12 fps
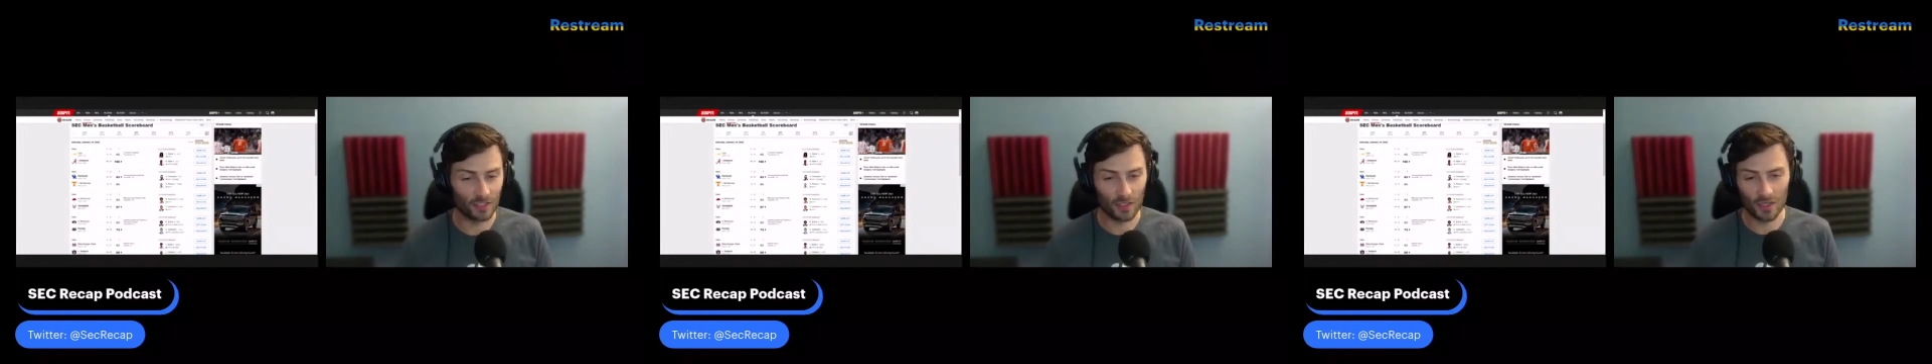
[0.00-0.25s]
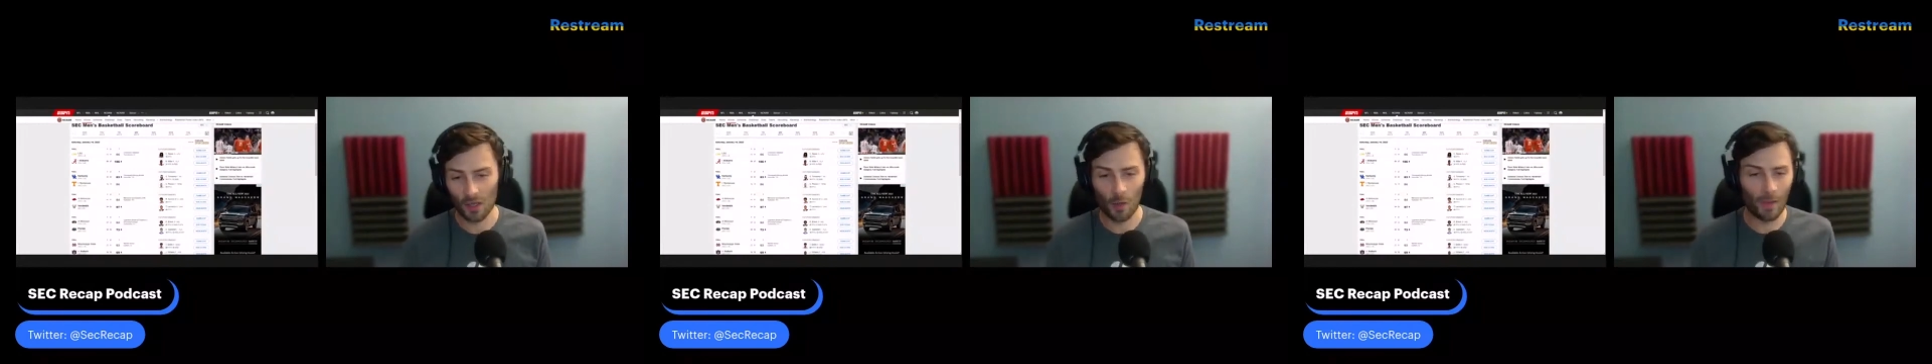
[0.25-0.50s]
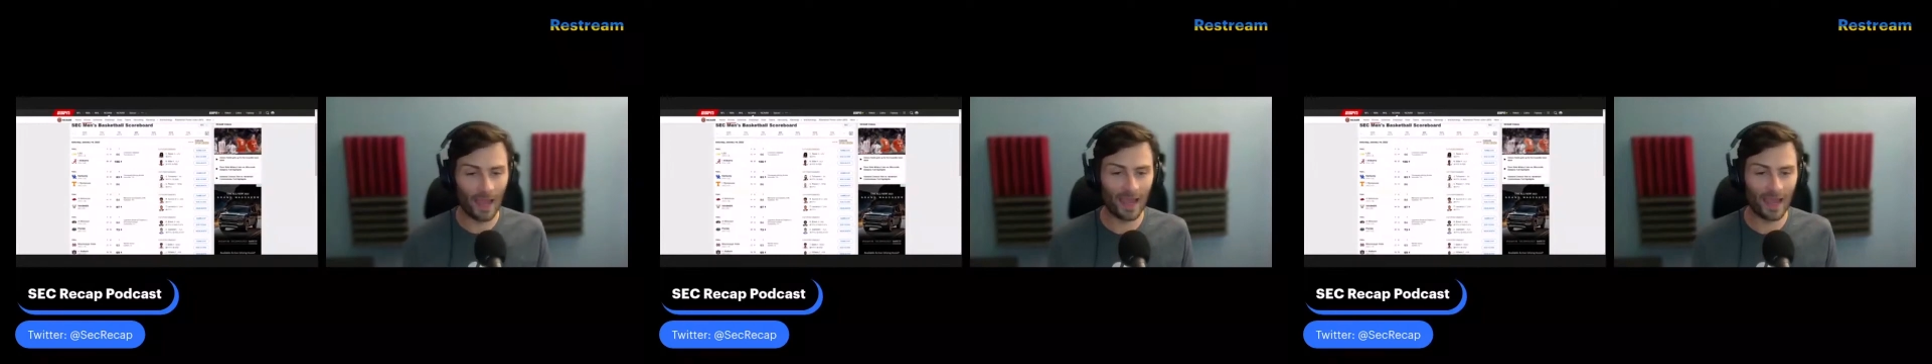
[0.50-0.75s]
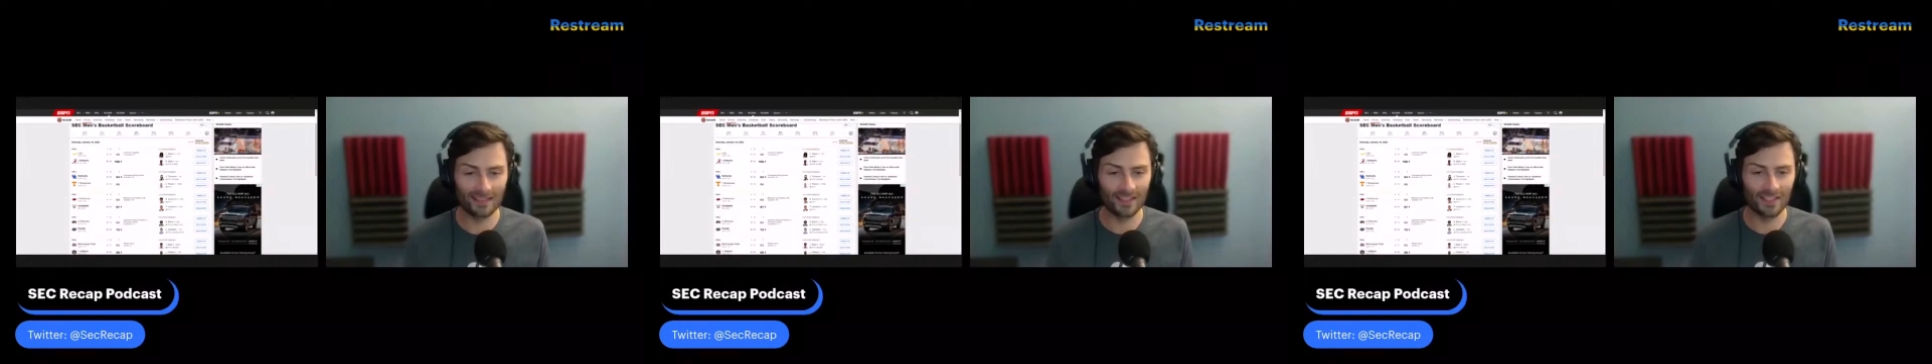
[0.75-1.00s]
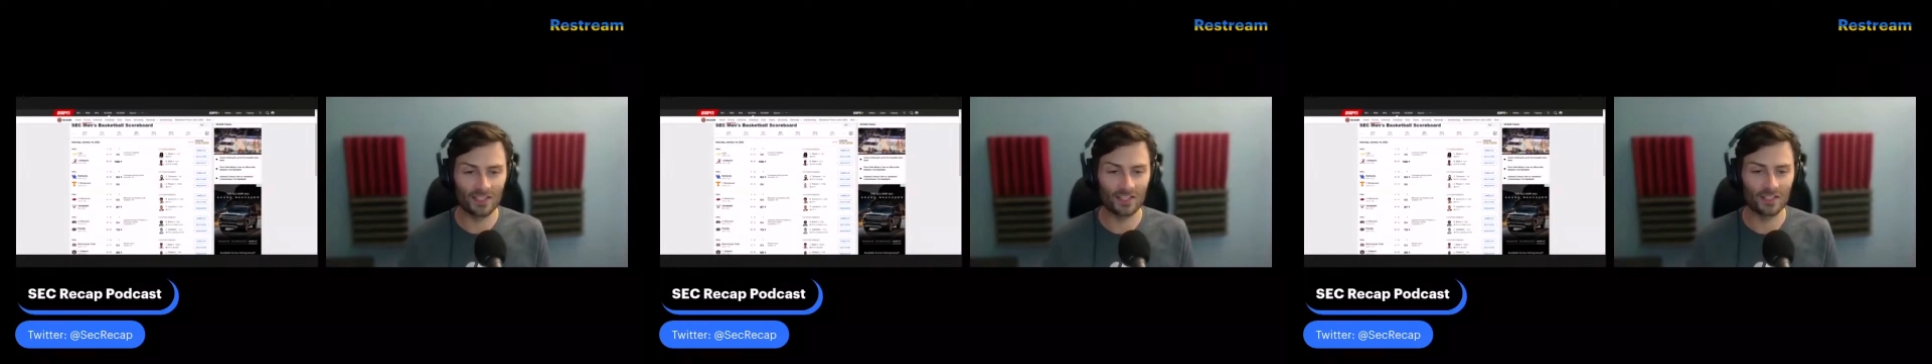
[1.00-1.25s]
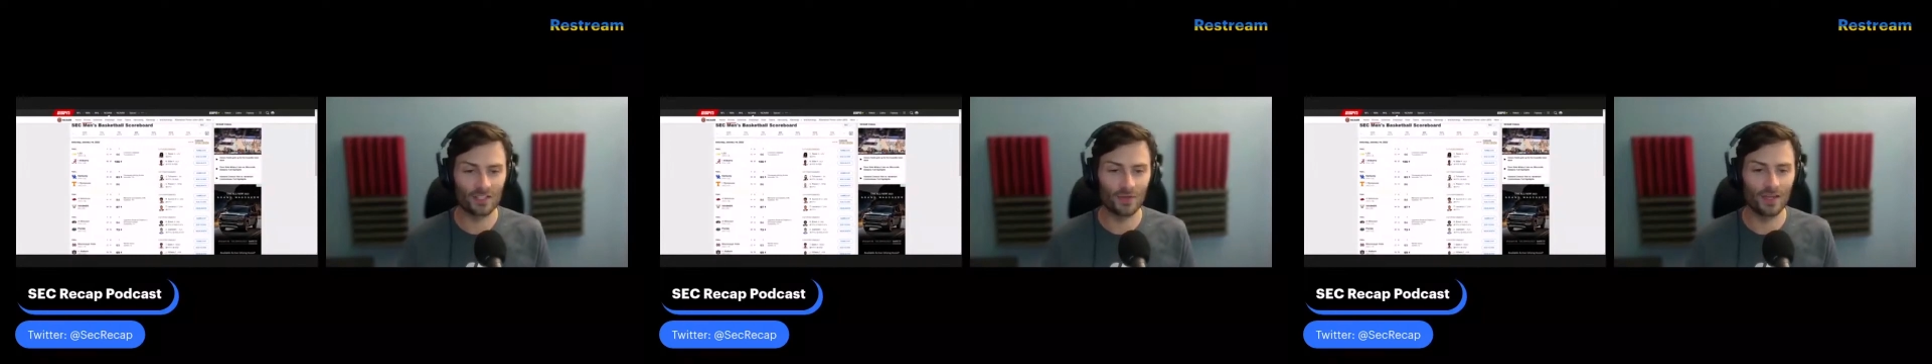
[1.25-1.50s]
You can go back and
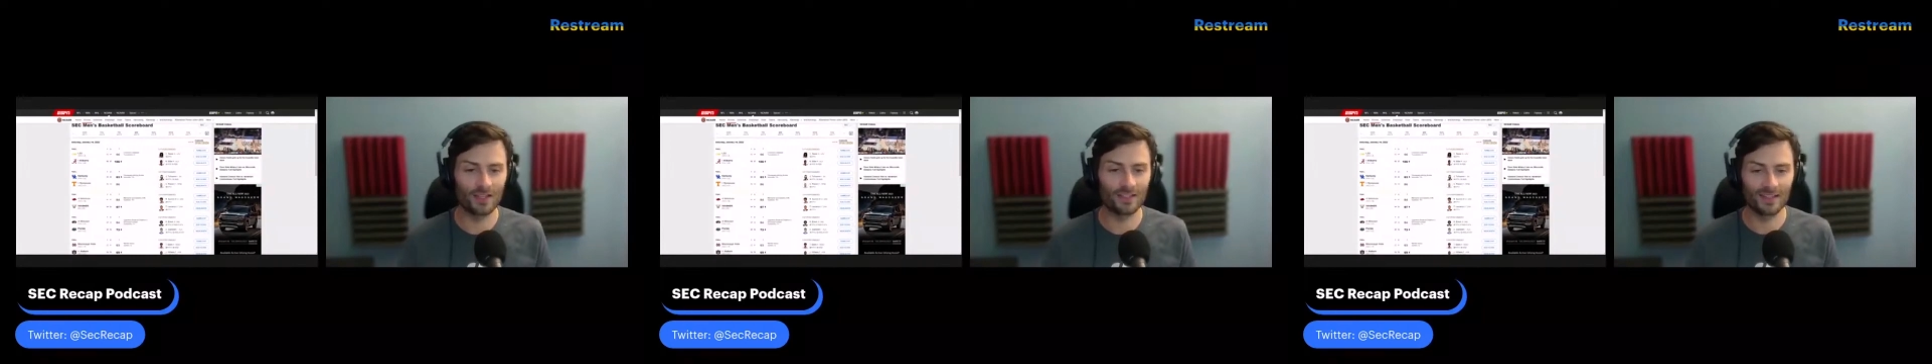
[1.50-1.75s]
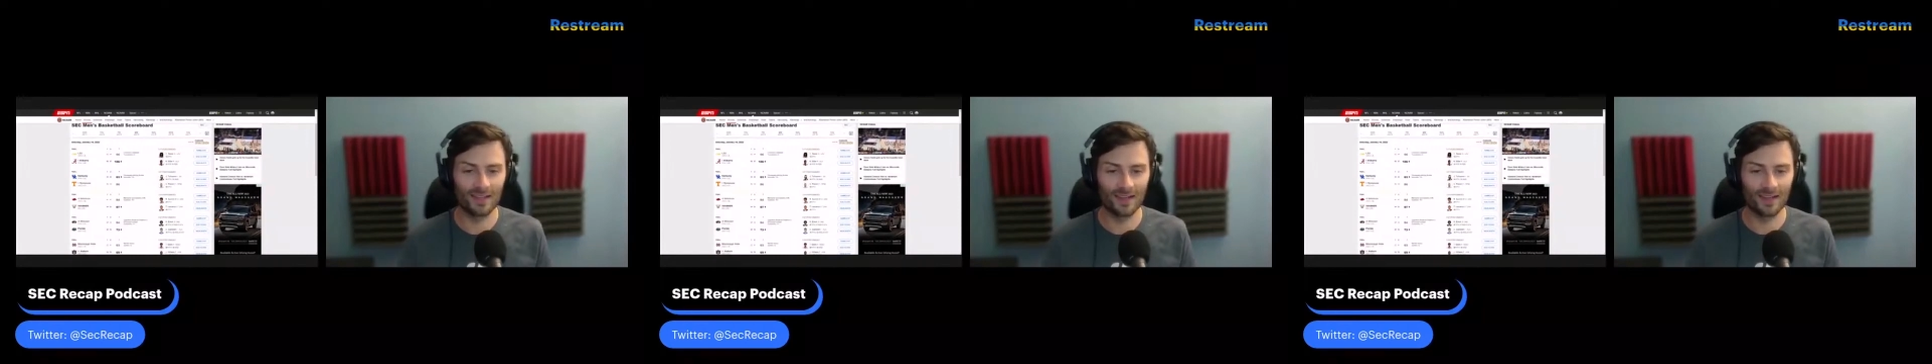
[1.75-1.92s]
listen to it.